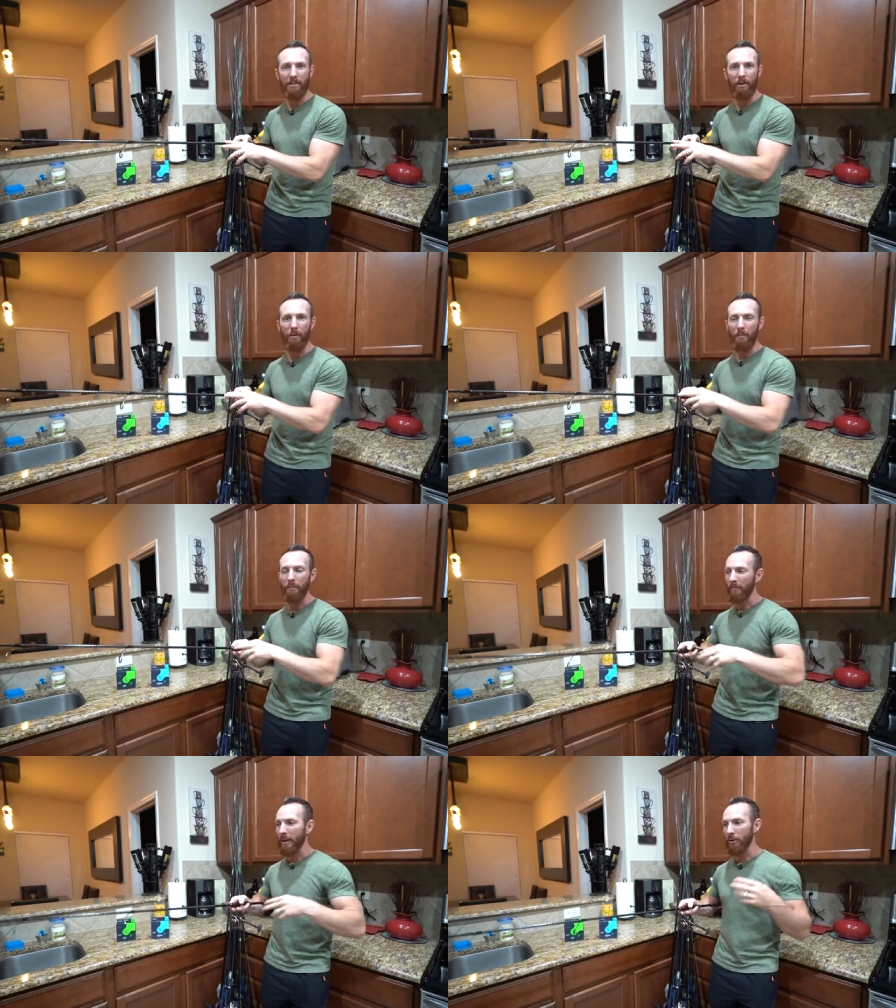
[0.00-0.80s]
So
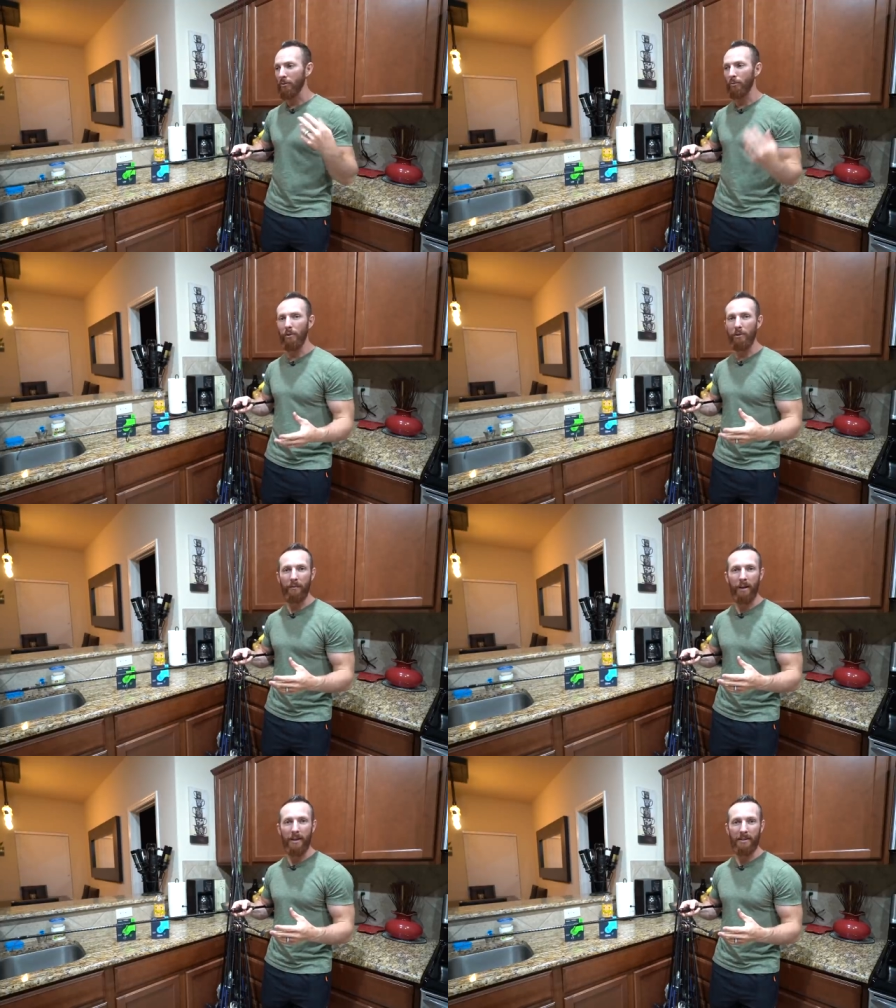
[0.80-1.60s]
you're really
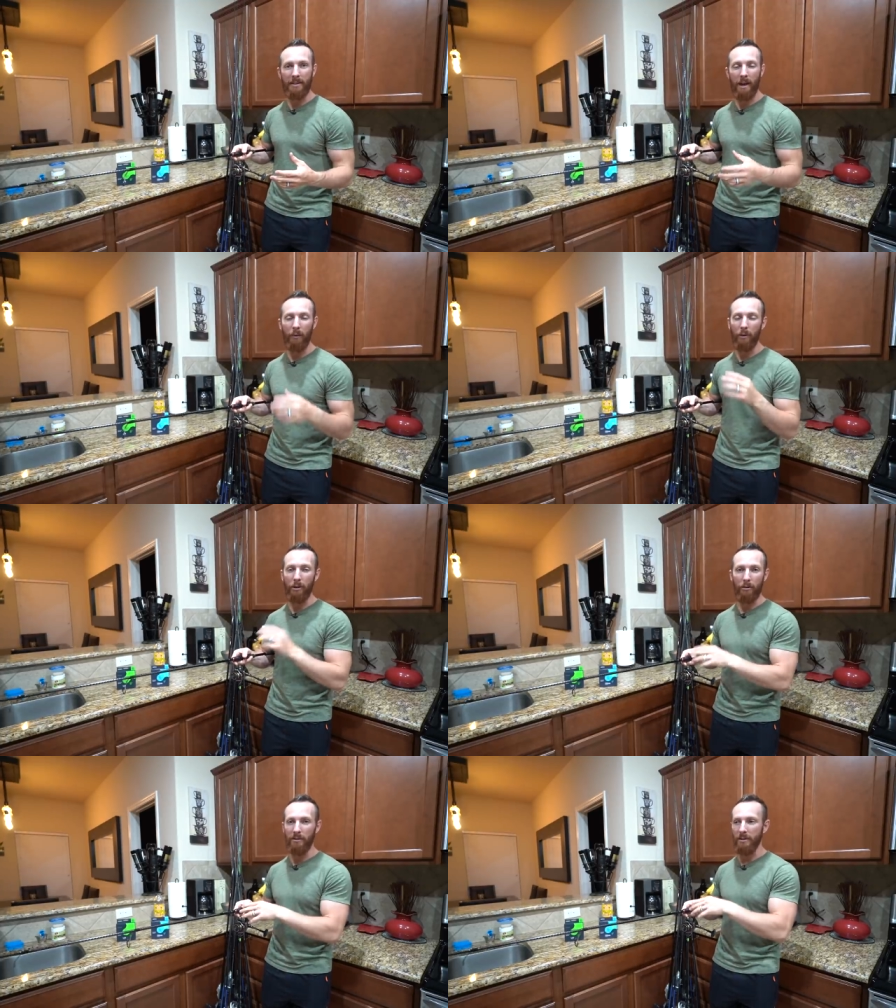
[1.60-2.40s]
finessing down when
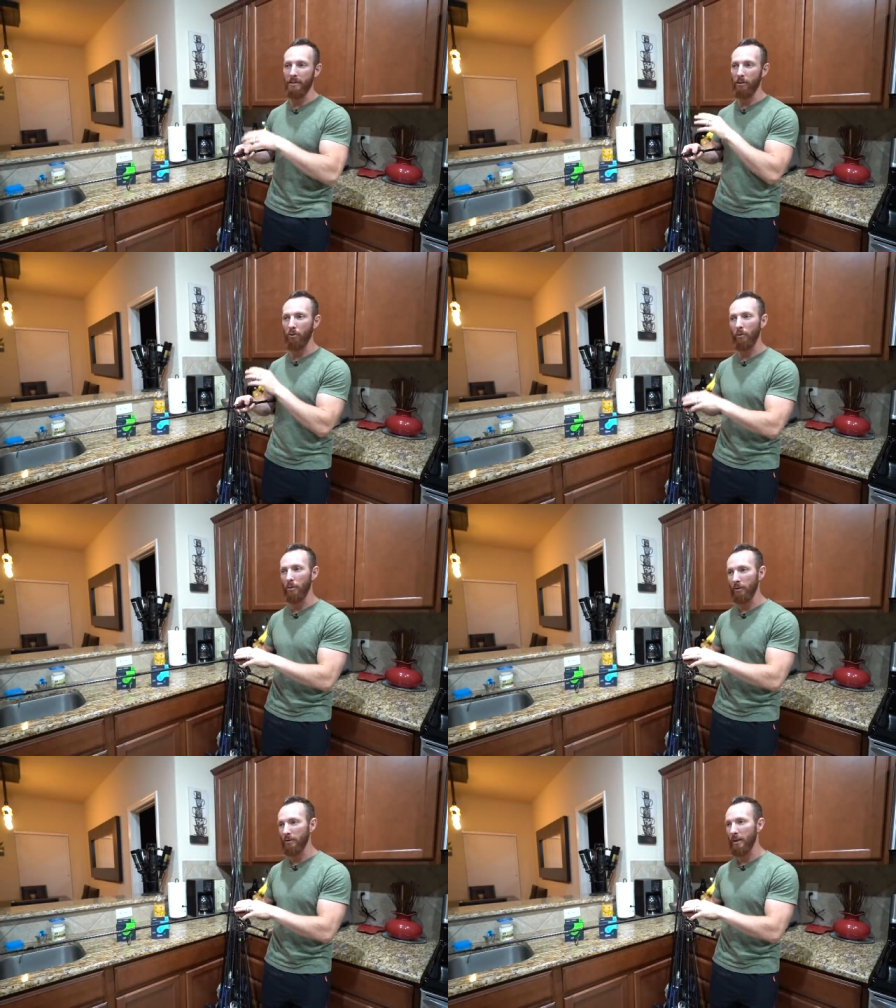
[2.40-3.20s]
you use this and going
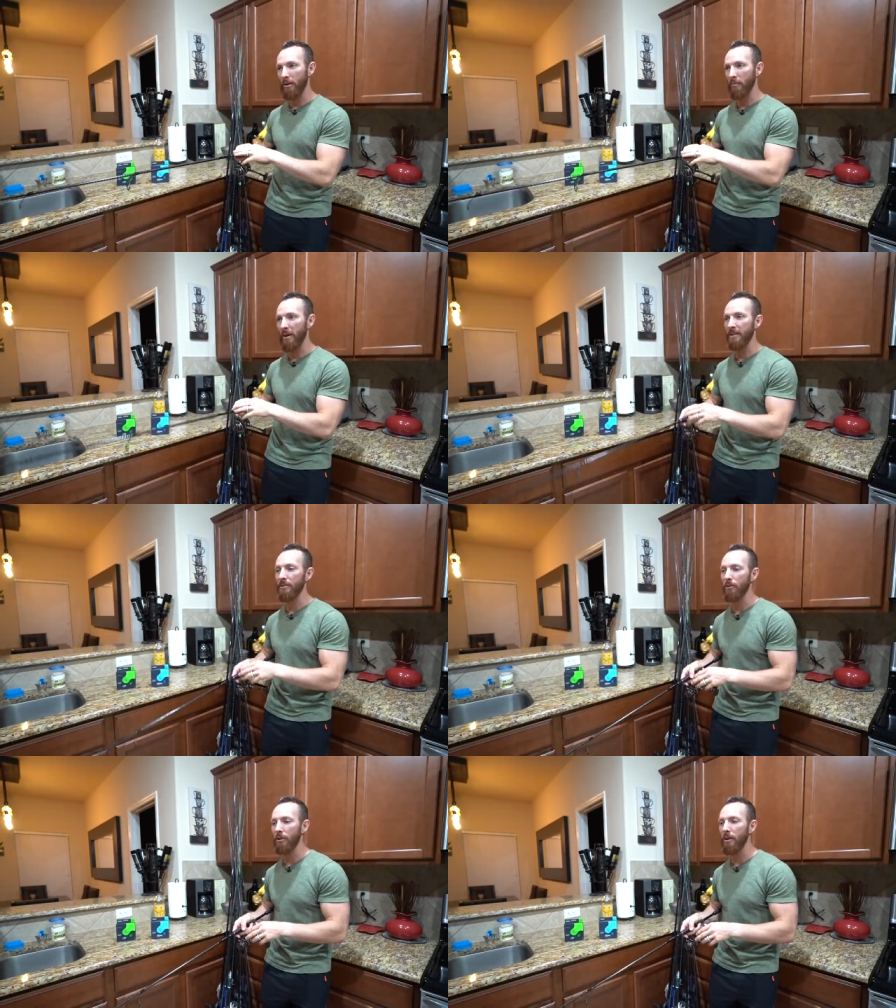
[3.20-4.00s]
with those lighter baits.
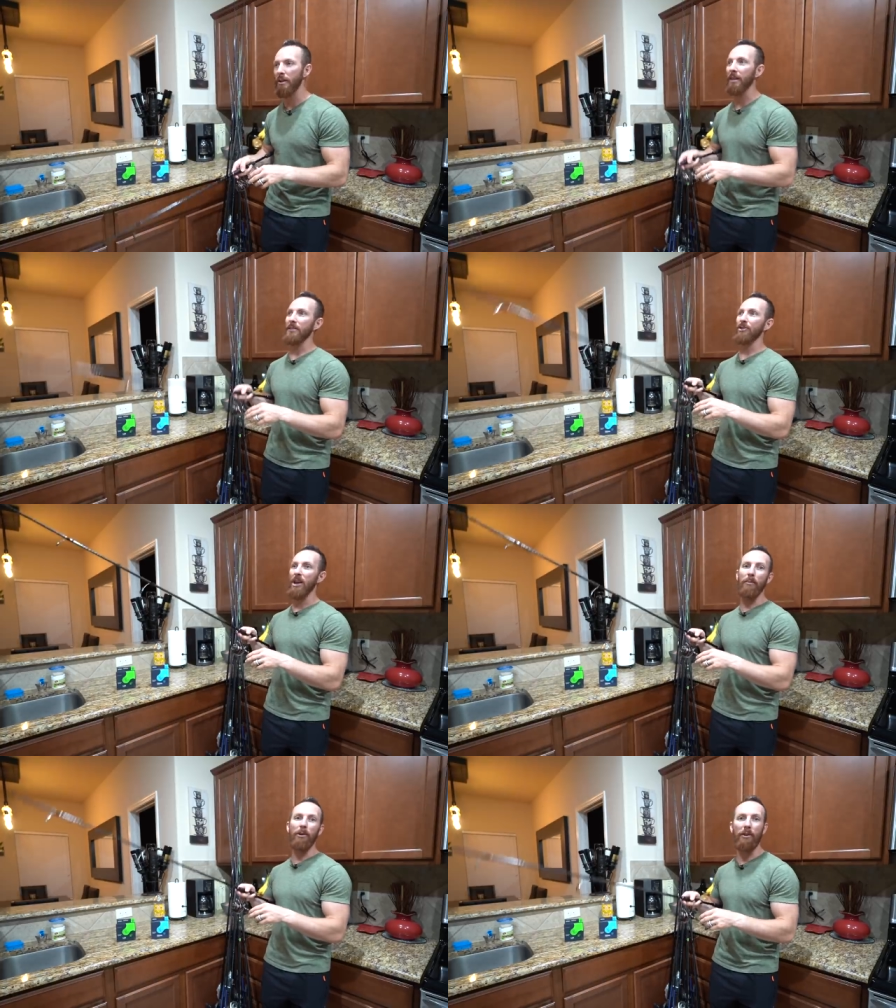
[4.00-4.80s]
So you're not like
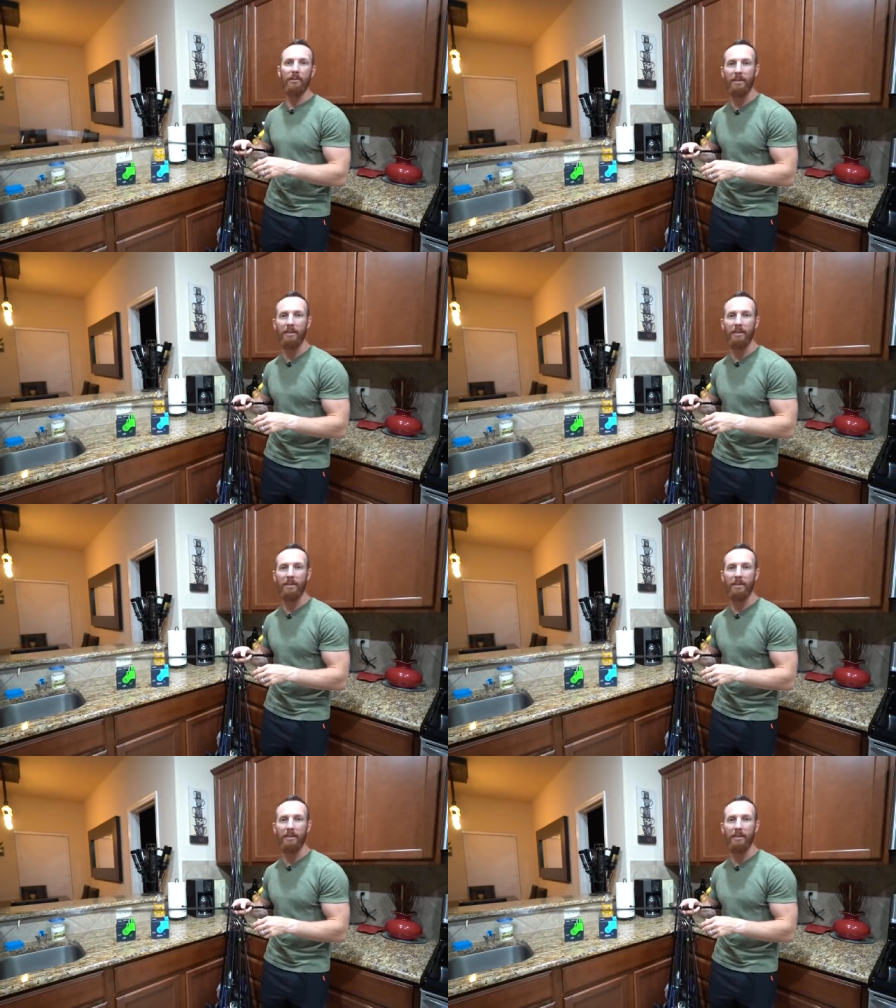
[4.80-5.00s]
jamming hook